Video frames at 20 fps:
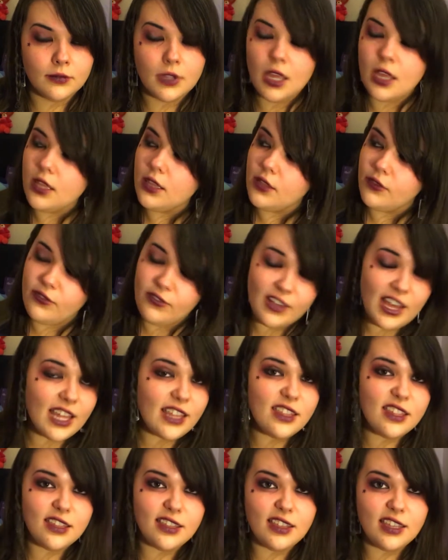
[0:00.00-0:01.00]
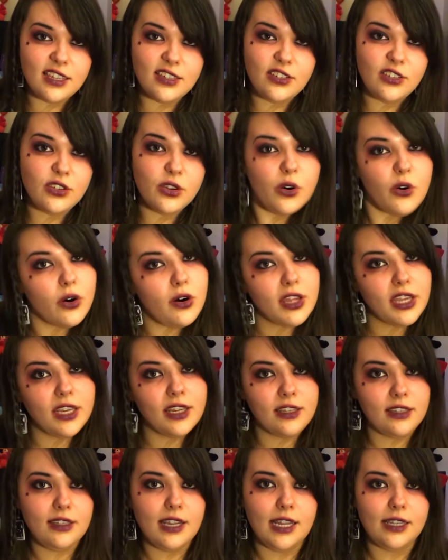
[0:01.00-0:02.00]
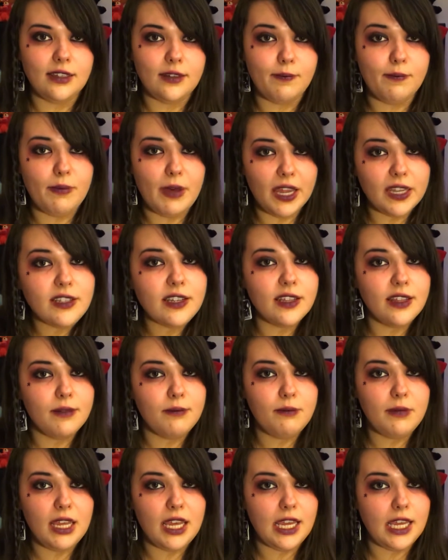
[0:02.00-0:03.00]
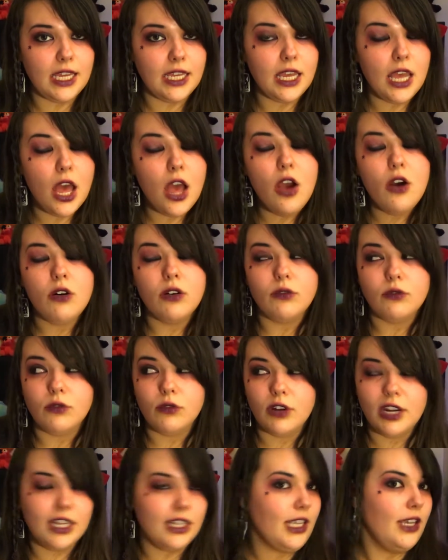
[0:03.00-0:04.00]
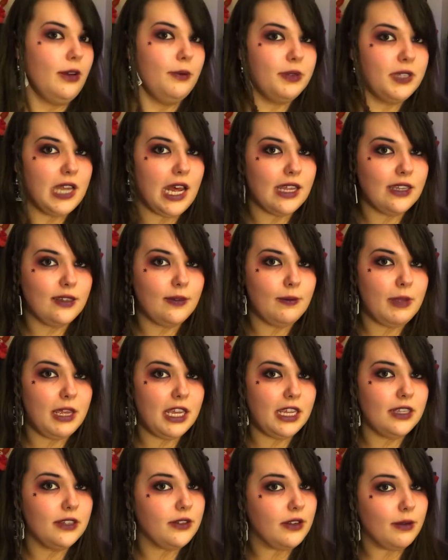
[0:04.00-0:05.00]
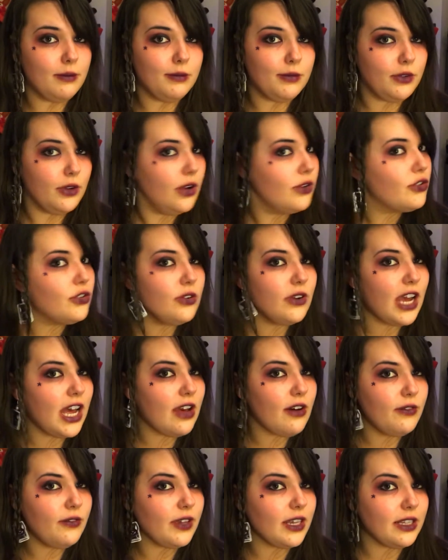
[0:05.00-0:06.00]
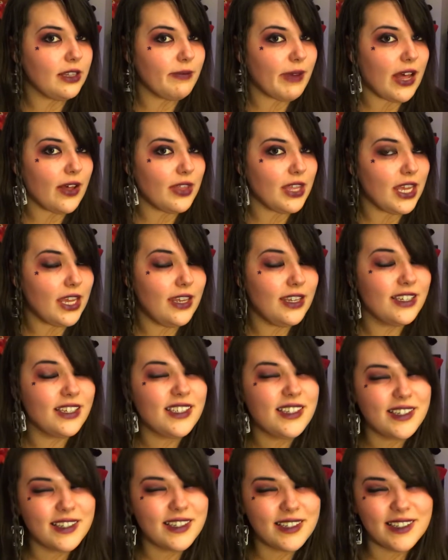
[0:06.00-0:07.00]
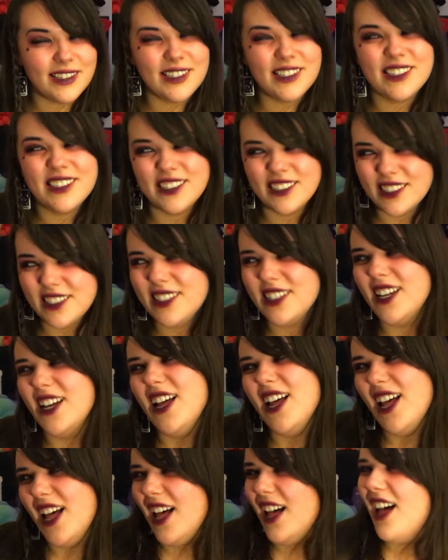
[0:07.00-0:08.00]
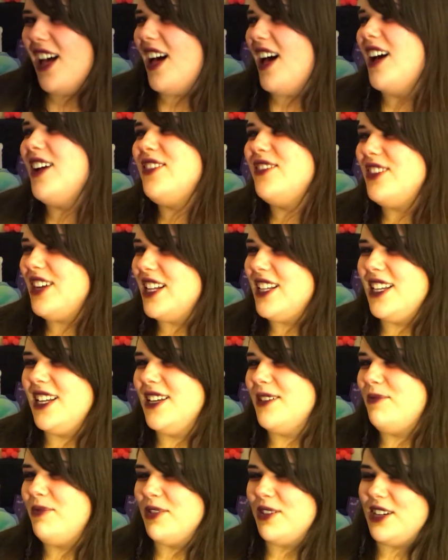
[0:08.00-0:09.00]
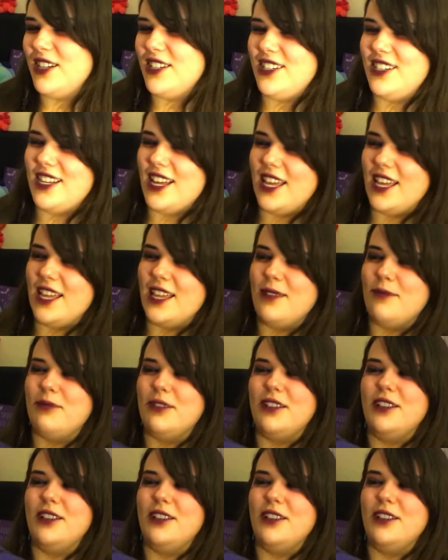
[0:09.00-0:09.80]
the fact that this toy can dance better than me really upsets me, so I'm not sure how I feel about this. I really appreciate it, but